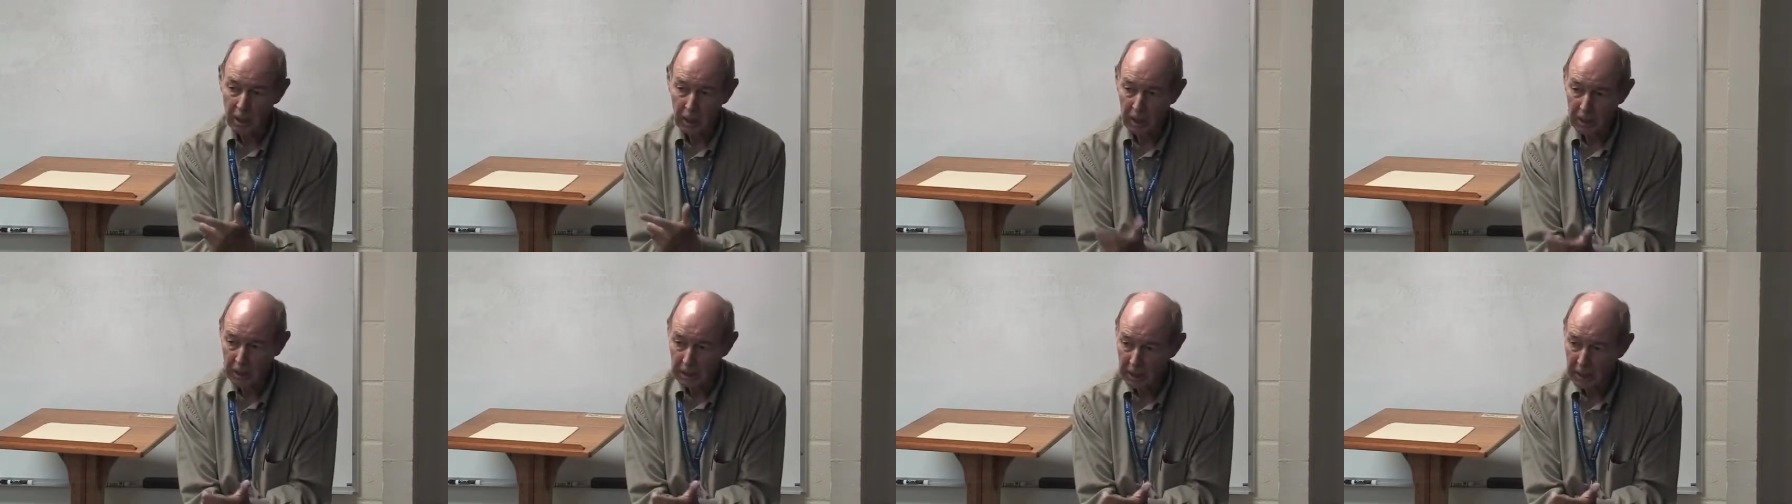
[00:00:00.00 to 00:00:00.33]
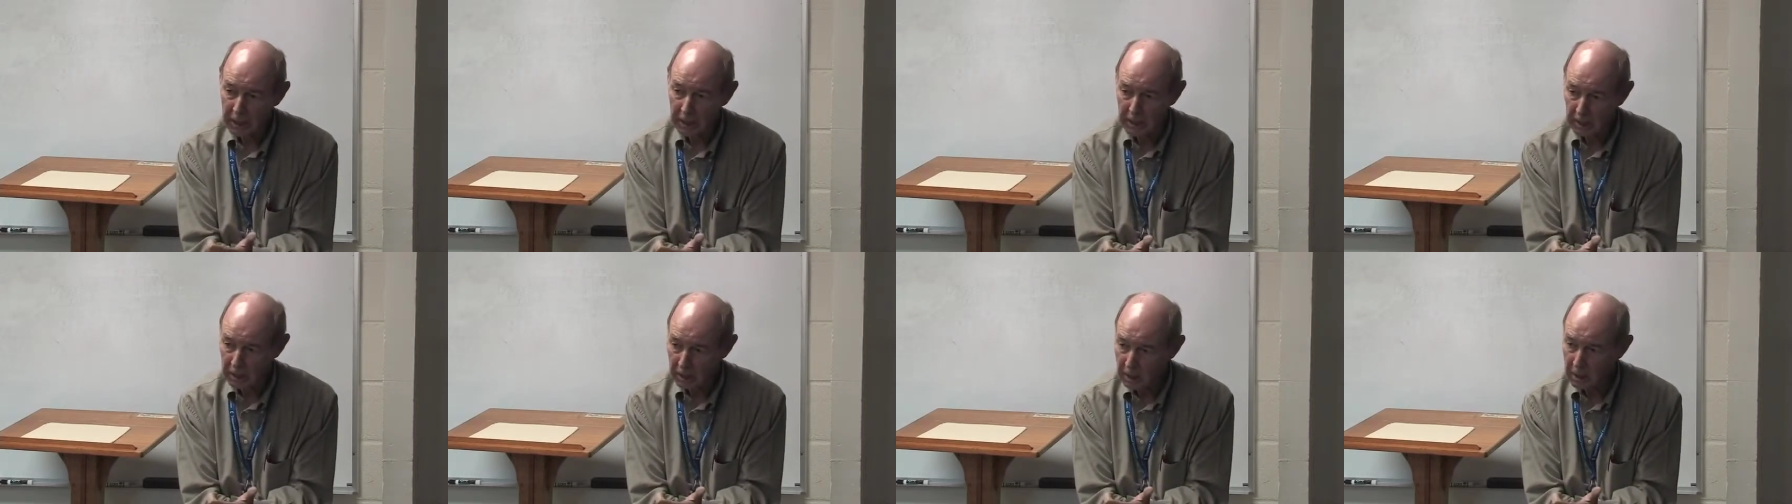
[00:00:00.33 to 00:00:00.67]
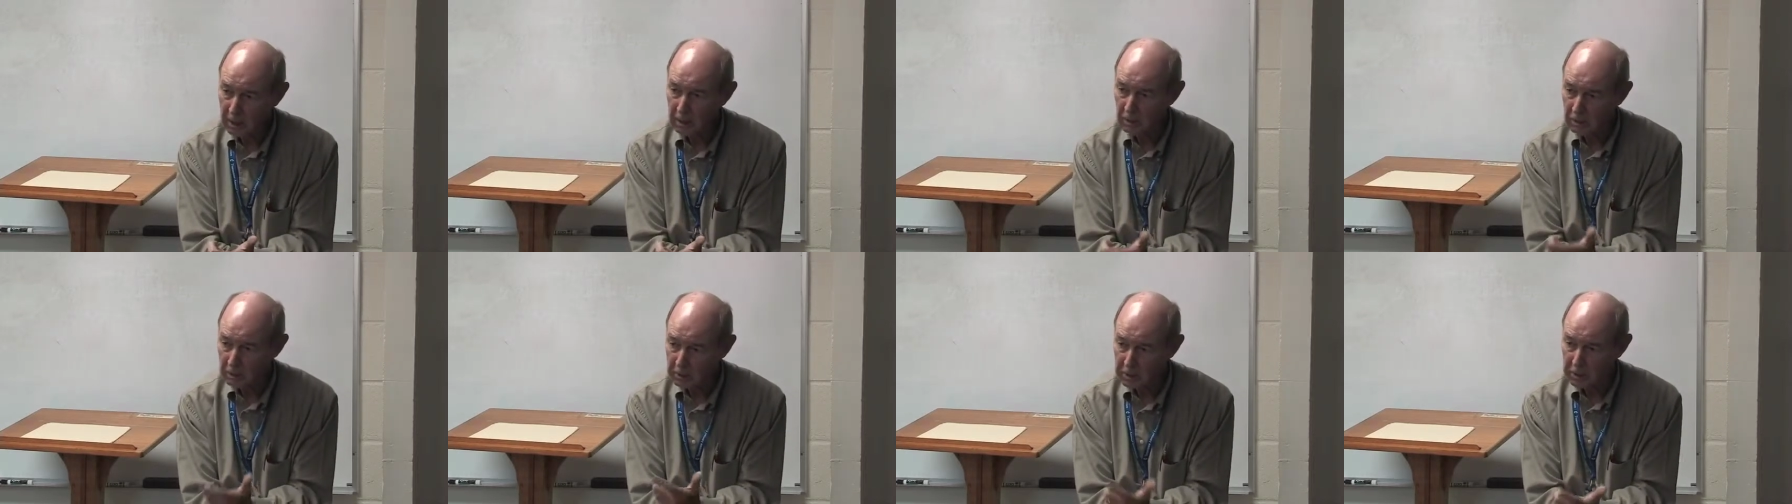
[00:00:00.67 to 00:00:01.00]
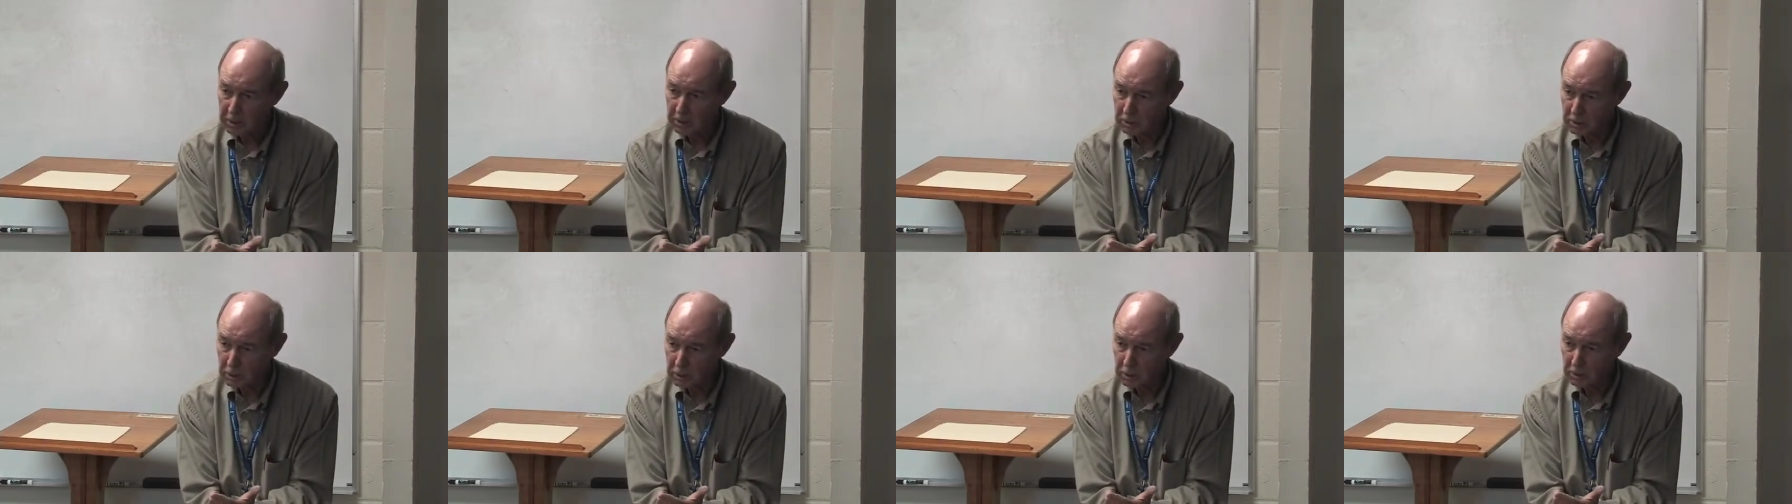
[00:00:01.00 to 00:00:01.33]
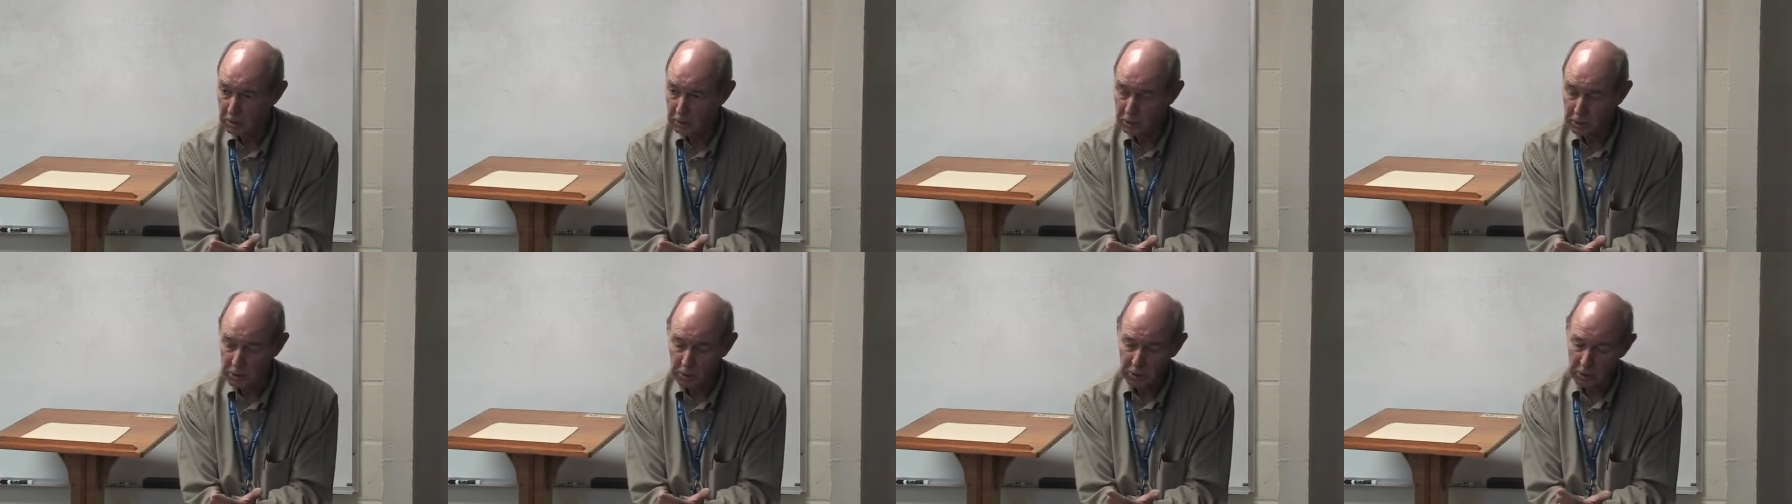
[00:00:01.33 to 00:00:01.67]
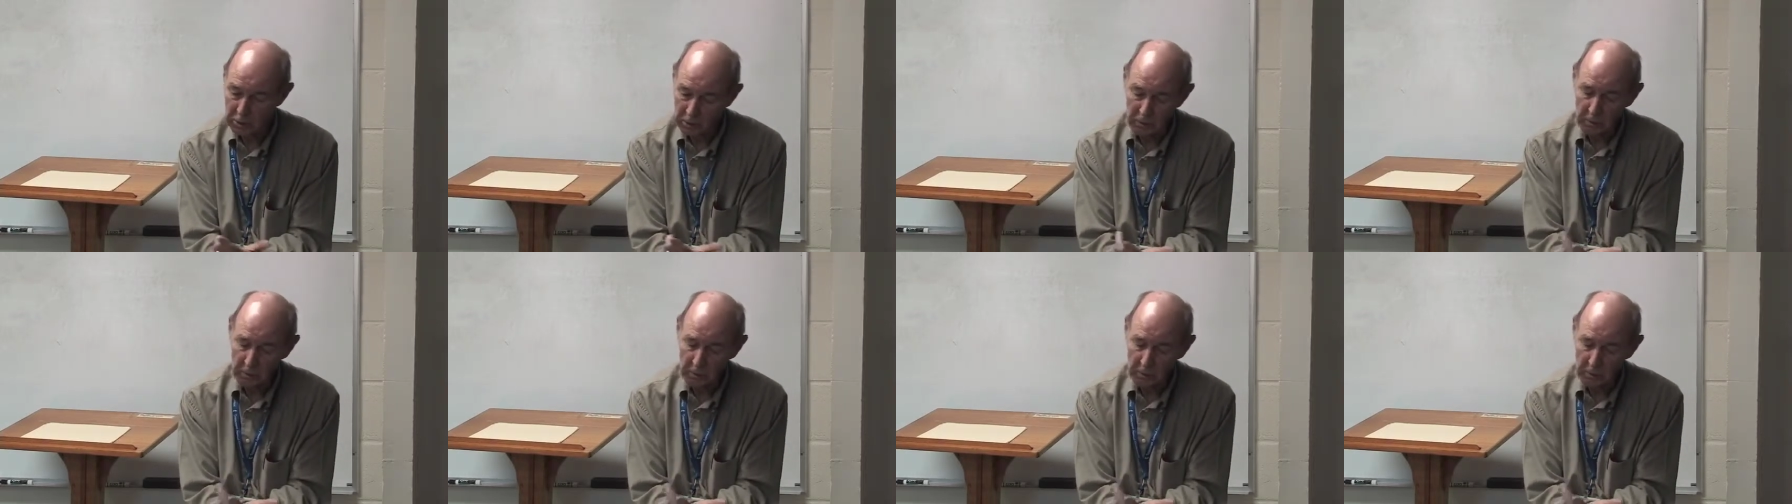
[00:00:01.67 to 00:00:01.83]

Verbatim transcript: a lot now in churches,